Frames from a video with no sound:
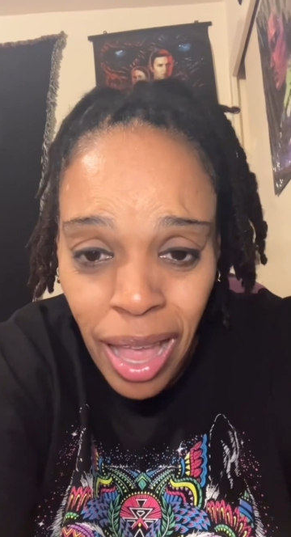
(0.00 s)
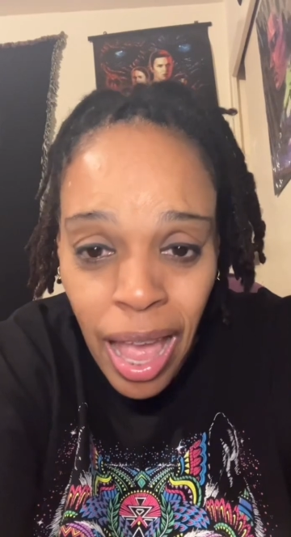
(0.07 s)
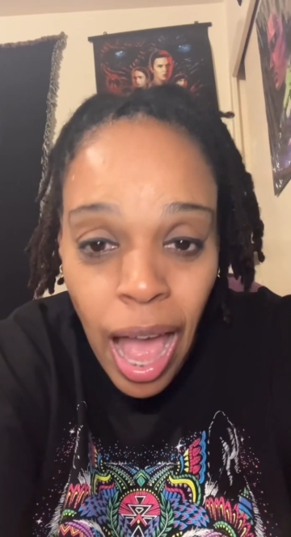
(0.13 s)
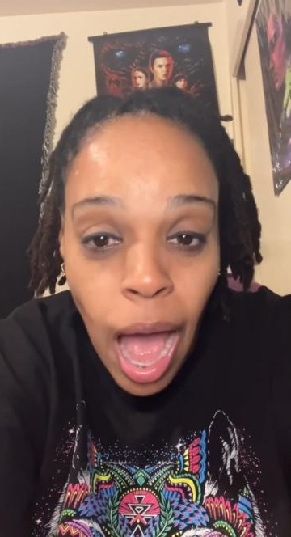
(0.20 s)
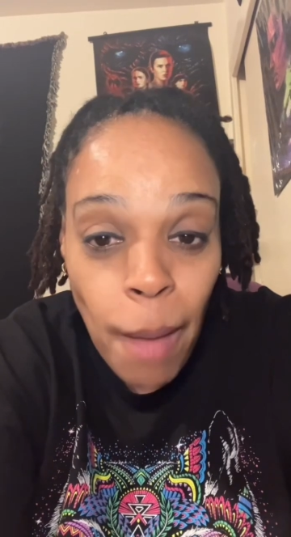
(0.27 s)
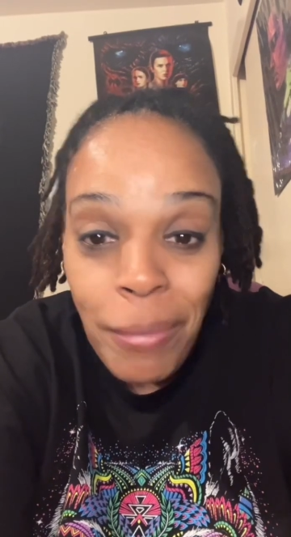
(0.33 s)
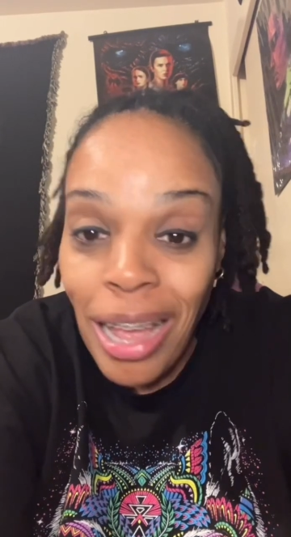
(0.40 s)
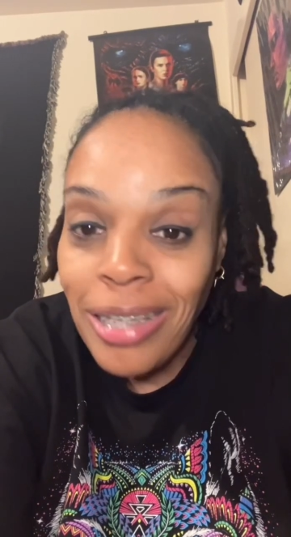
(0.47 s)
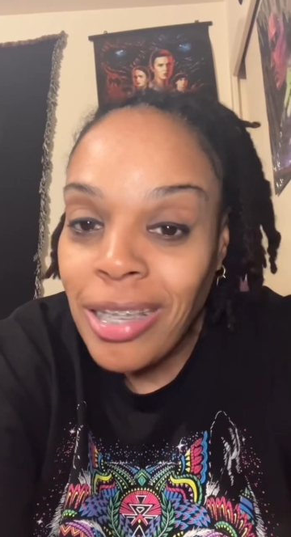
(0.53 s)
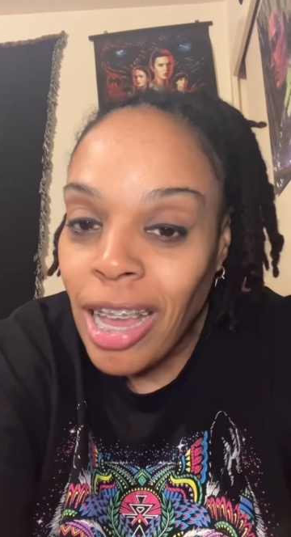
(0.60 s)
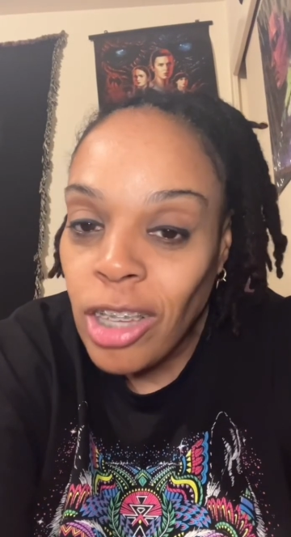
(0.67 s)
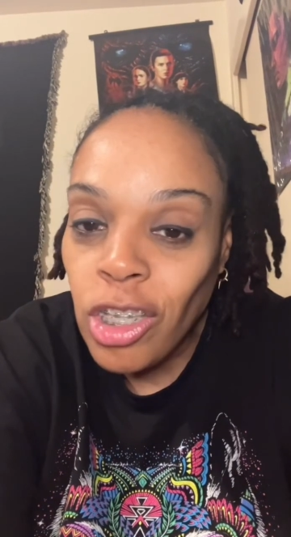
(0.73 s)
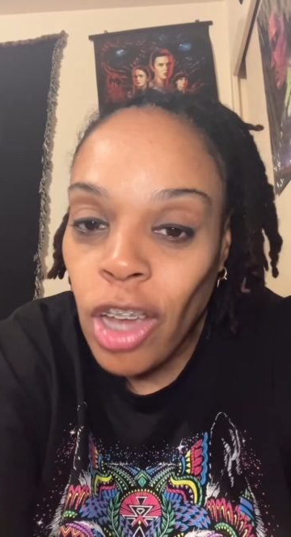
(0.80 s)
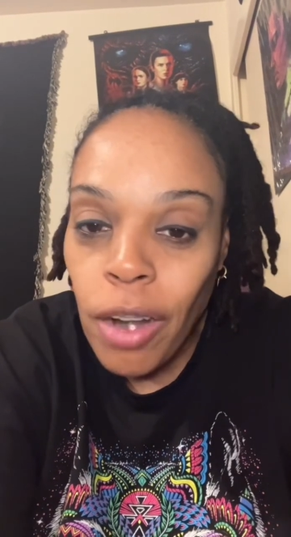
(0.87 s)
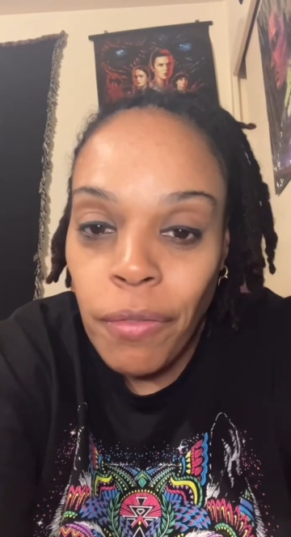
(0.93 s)
I'm not
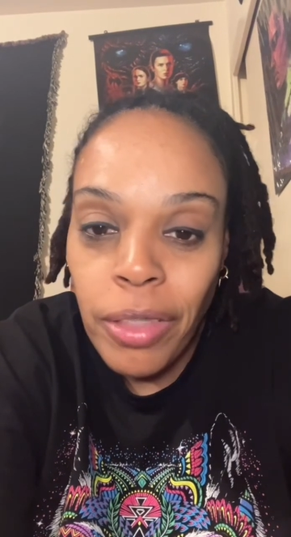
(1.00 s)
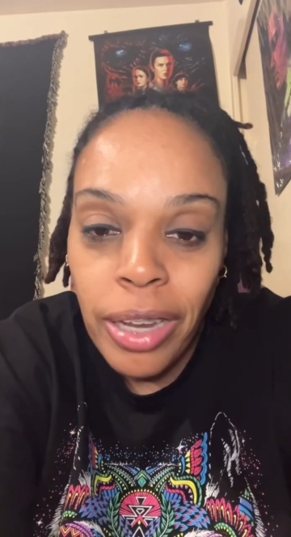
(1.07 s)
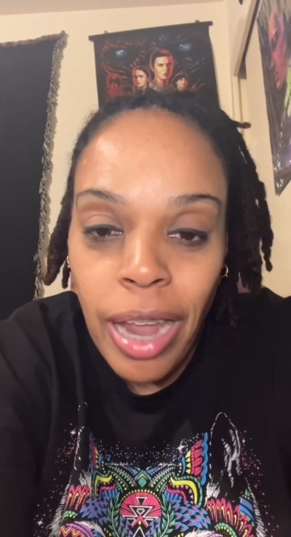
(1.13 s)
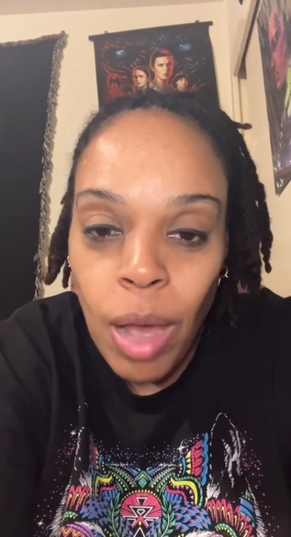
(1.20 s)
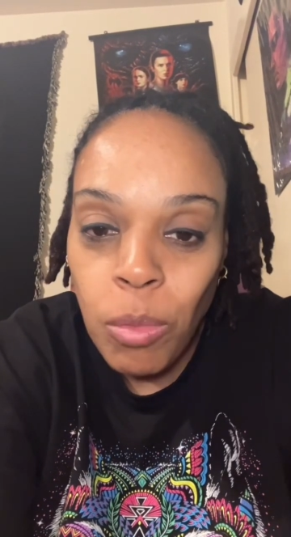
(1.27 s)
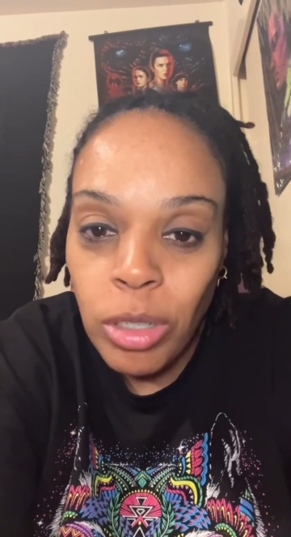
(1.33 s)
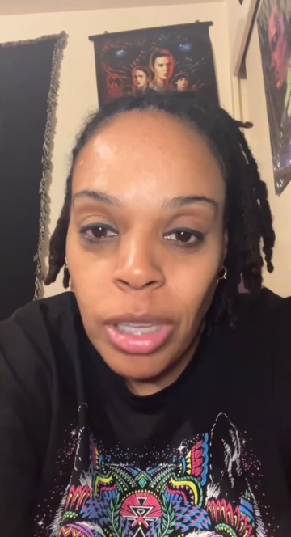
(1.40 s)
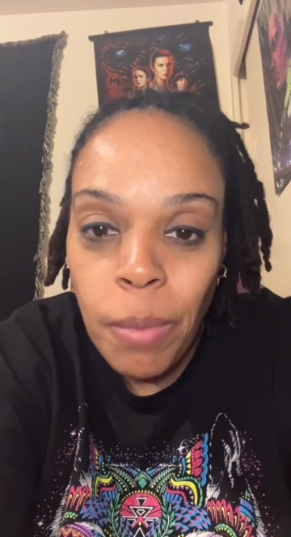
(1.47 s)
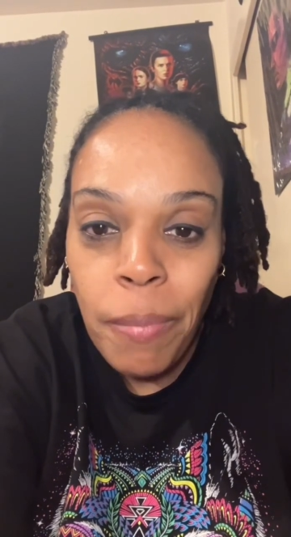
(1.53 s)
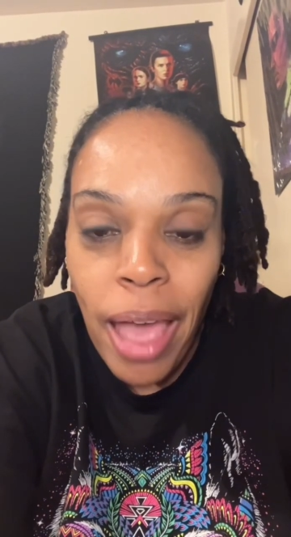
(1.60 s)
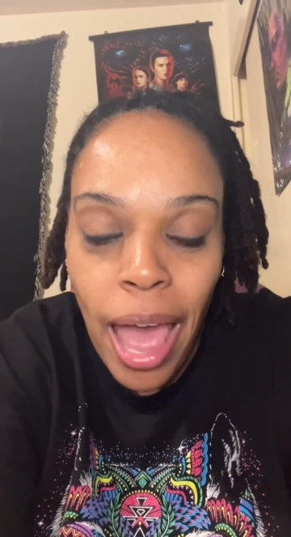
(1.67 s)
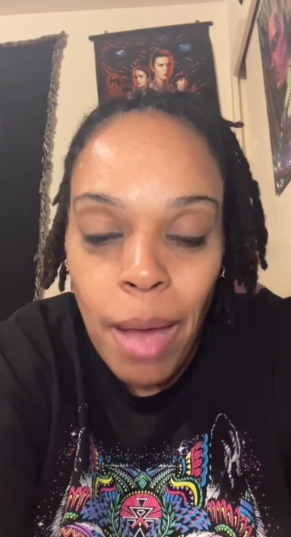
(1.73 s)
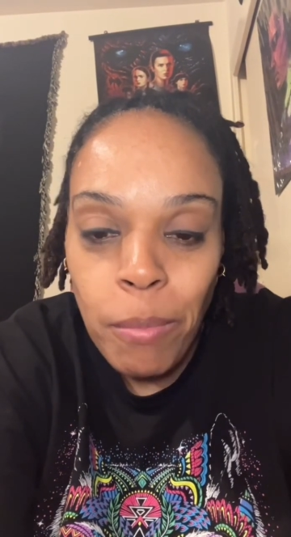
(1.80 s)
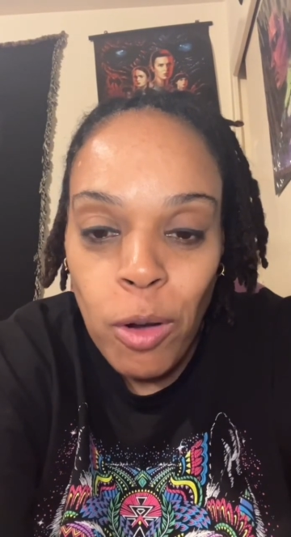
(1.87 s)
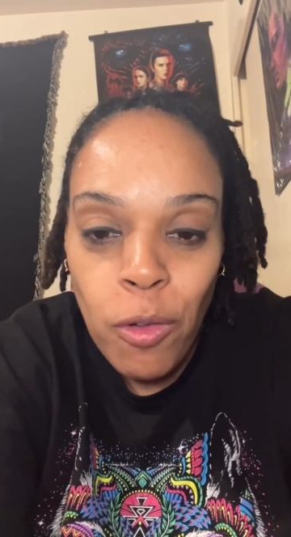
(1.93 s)
saying Shaun of the Dead was a
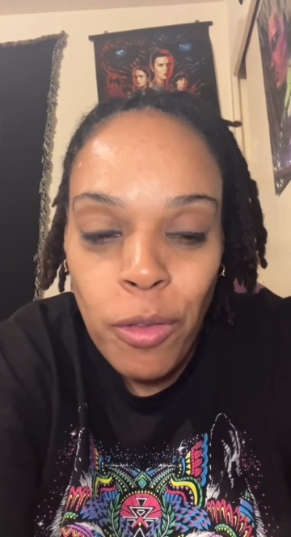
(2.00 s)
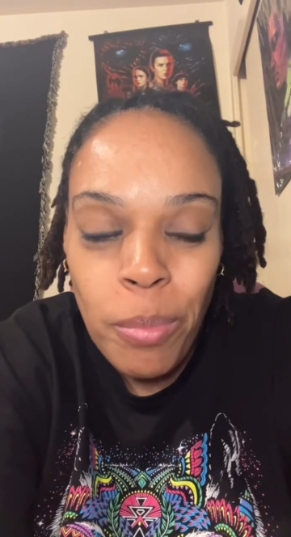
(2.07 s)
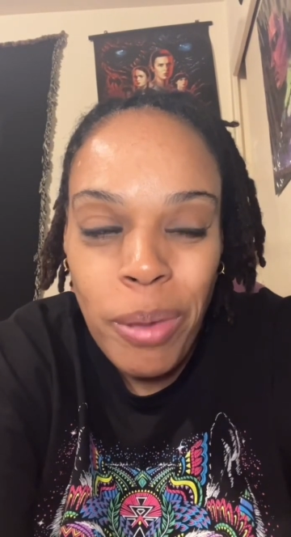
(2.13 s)
bad movie,